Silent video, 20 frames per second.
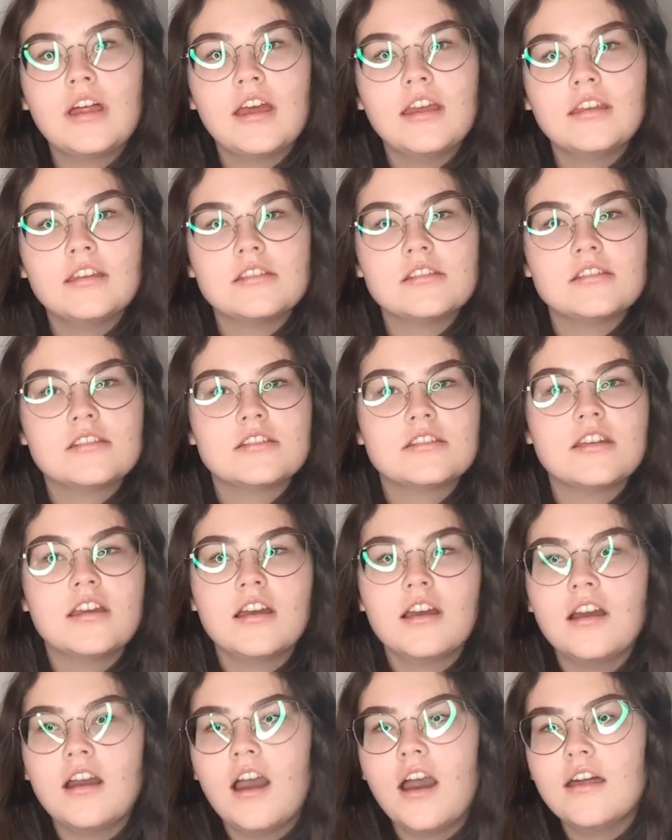like a
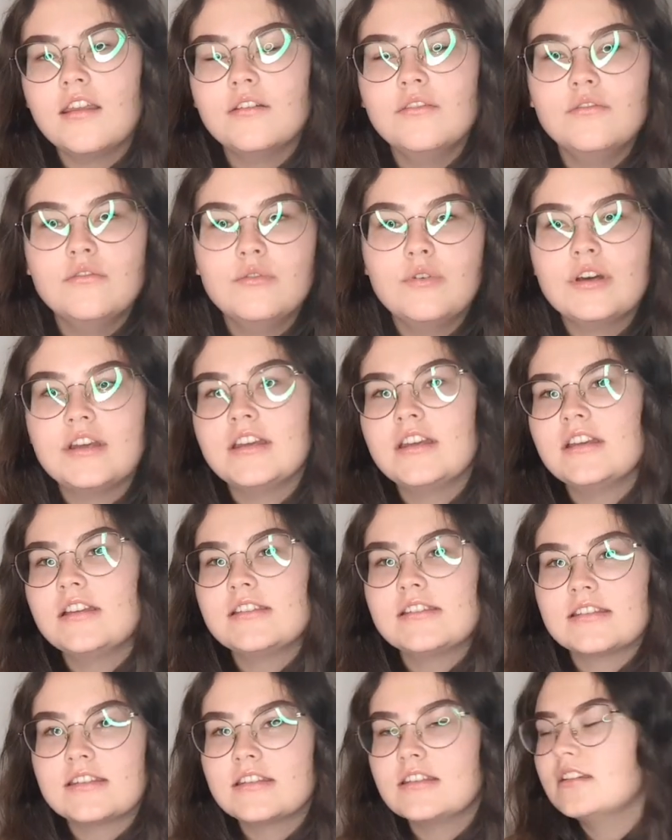shot of
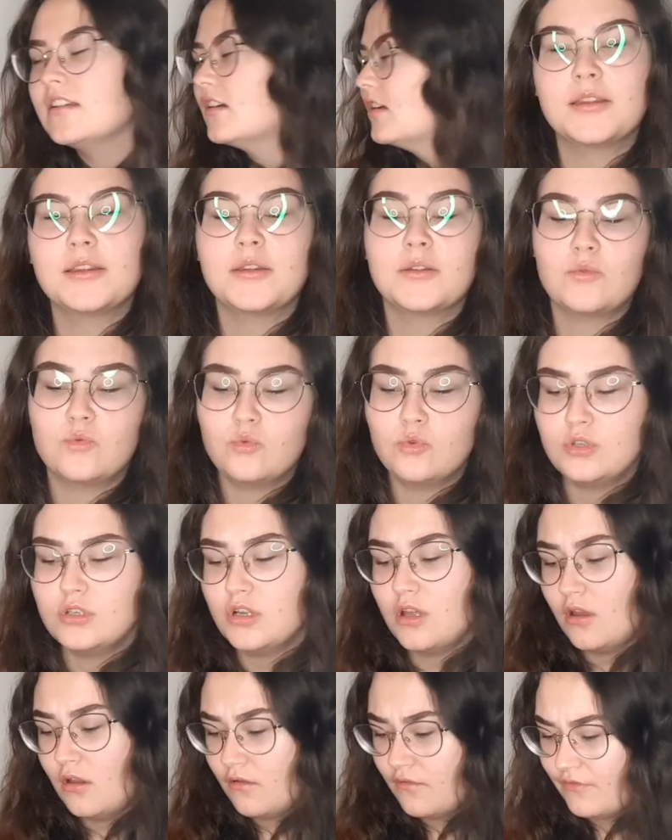whiskey.
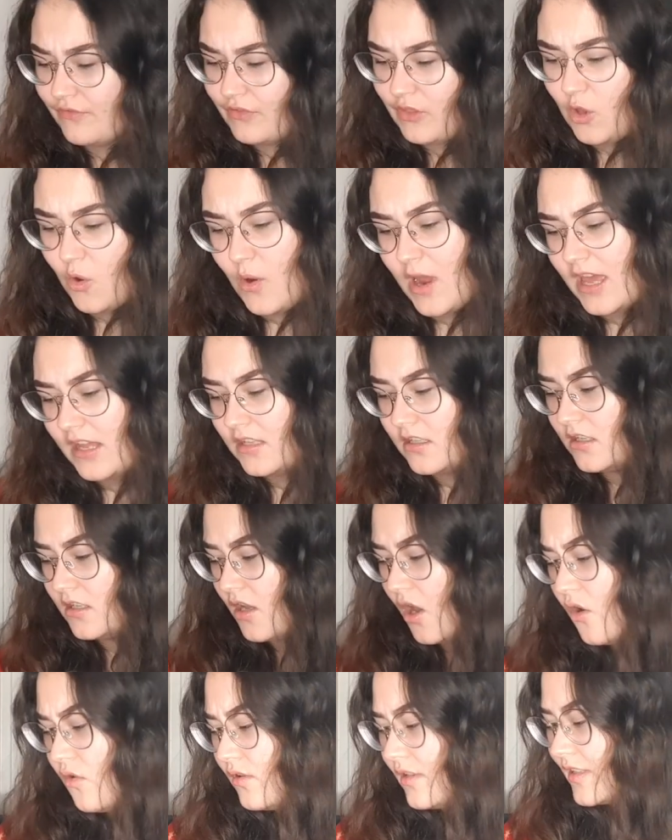Rudolph the
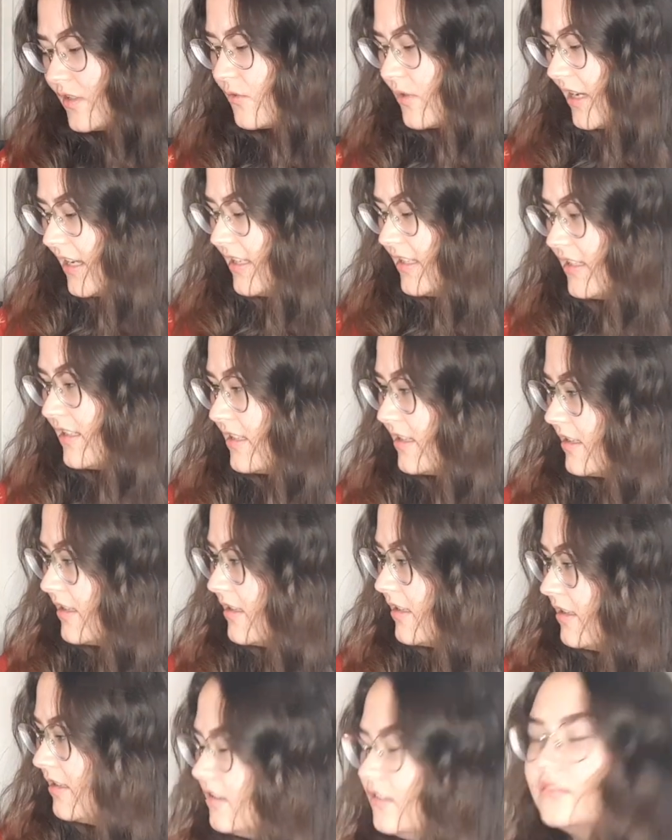Red-Nosed
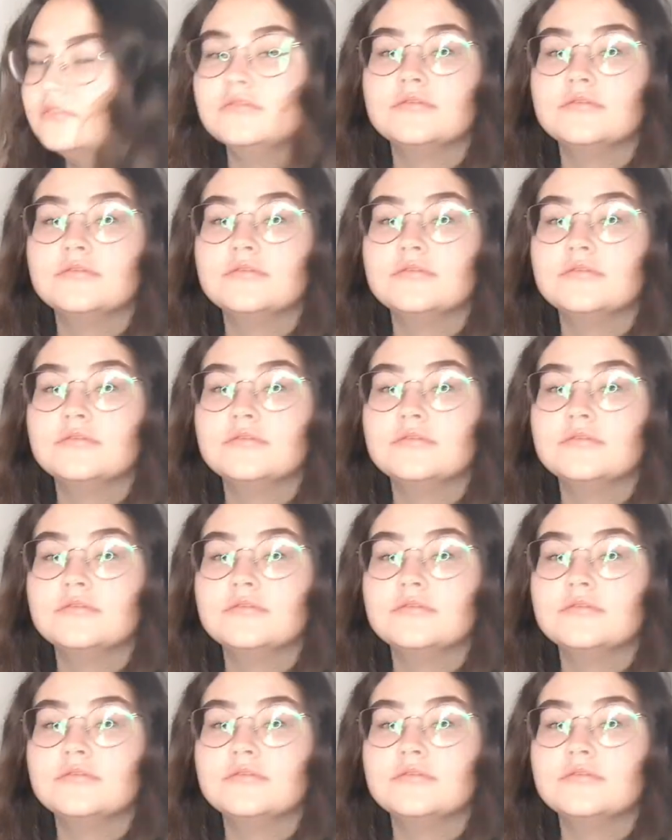Reindeer.